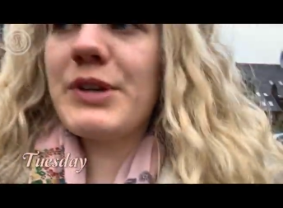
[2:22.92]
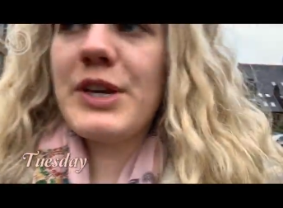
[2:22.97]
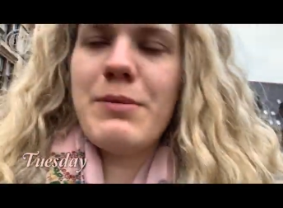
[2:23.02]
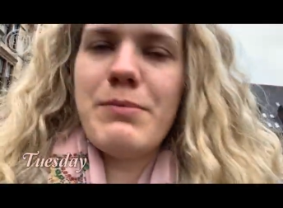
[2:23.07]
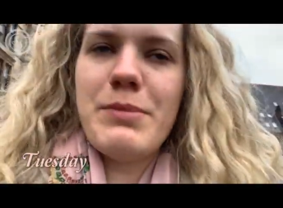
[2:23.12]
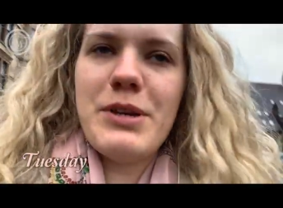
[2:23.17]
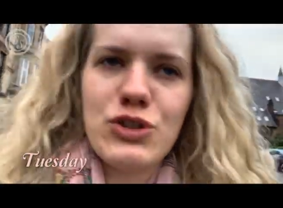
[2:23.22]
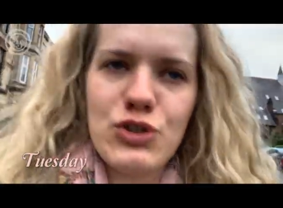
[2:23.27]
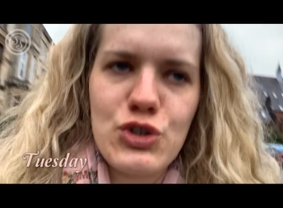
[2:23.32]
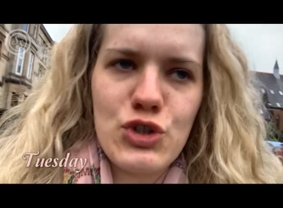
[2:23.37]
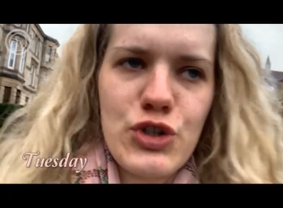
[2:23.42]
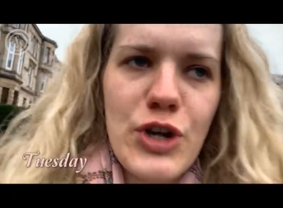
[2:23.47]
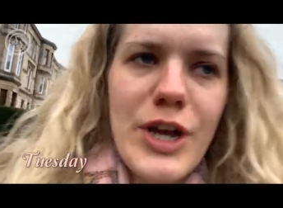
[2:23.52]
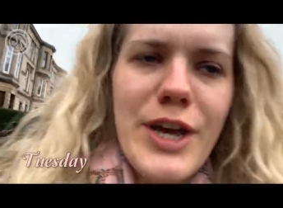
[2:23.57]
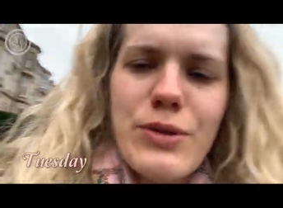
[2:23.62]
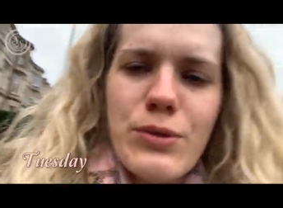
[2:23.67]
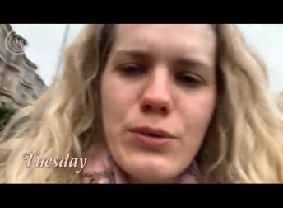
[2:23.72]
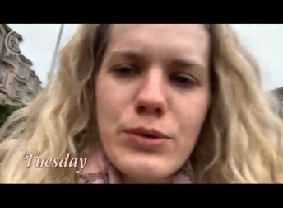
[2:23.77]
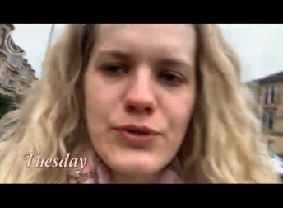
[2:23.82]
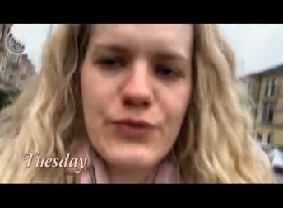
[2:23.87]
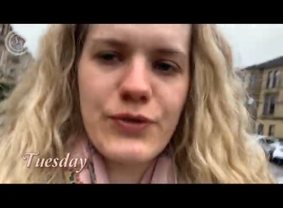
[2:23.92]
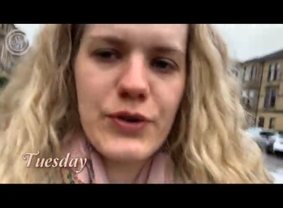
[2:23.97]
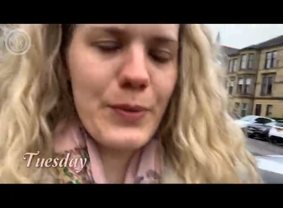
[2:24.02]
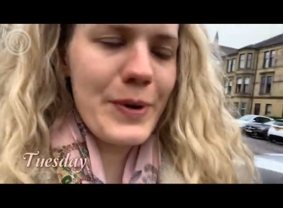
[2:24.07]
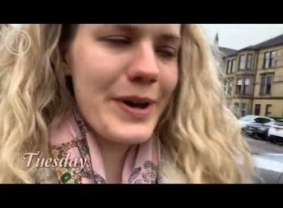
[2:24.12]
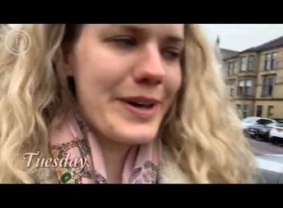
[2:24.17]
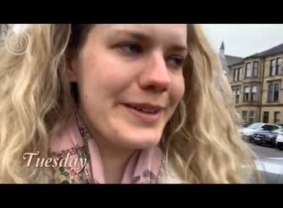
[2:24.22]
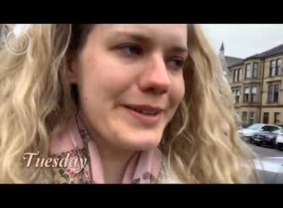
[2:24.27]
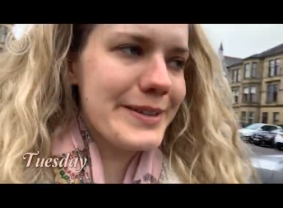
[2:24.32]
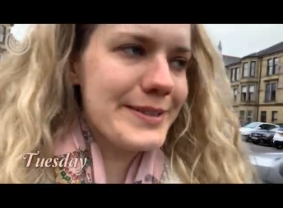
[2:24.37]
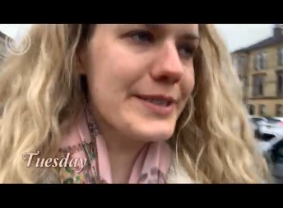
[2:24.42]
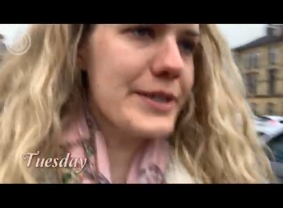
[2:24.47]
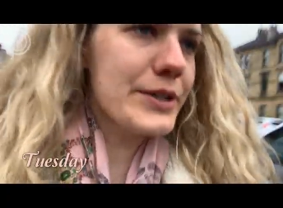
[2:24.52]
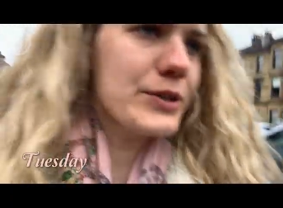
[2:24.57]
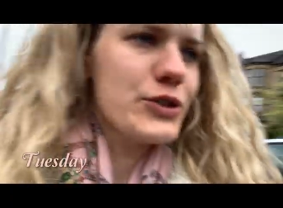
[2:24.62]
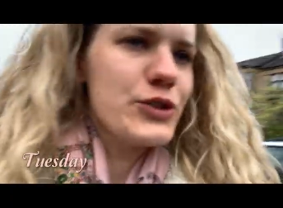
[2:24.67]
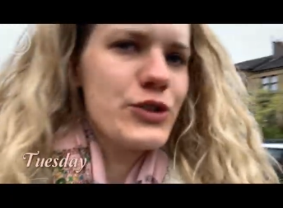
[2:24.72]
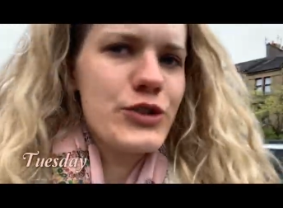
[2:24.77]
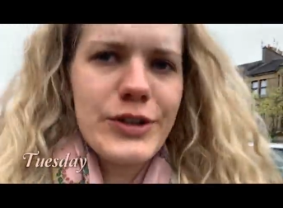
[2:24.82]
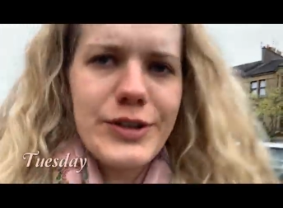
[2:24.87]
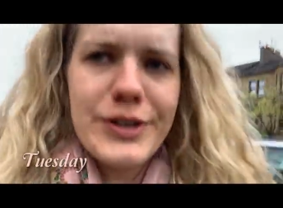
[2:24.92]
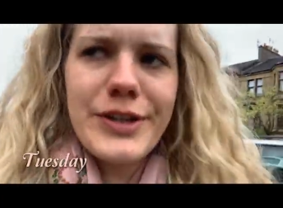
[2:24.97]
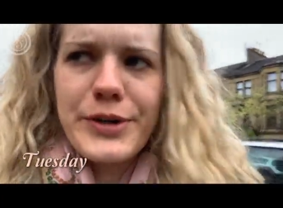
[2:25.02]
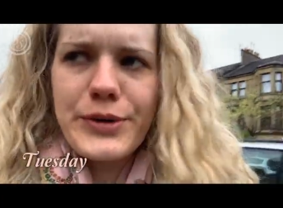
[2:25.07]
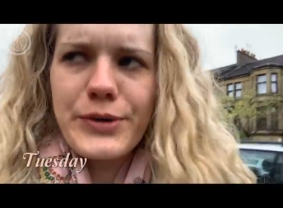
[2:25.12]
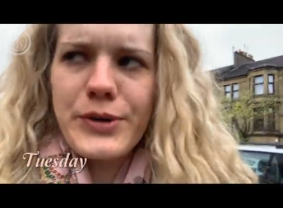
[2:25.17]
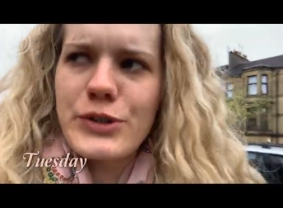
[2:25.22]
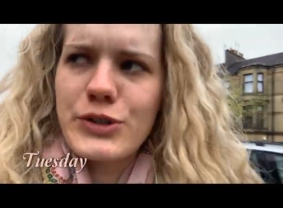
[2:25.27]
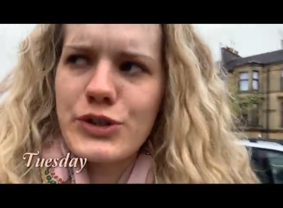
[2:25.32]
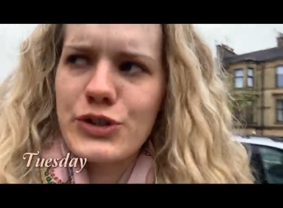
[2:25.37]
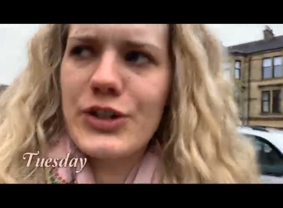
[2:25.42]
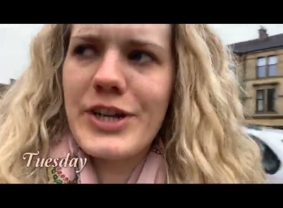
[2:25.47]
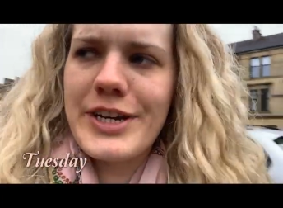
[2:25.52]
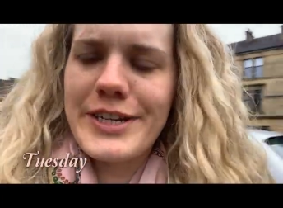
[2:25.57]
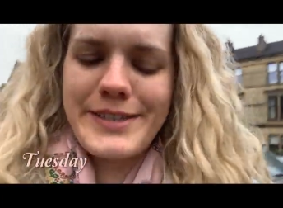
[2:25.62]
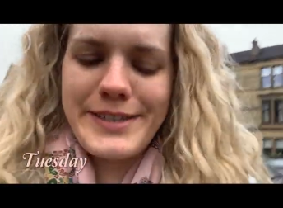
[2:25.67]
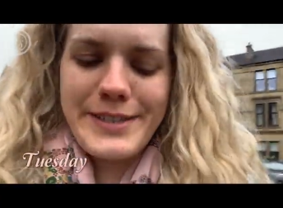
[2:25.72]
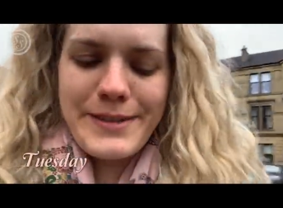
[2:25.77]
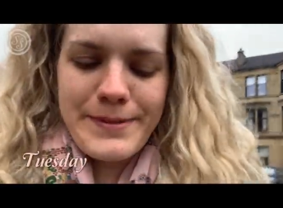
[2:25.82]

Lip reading: keep being shit at those for a while until suddenly you're not shit.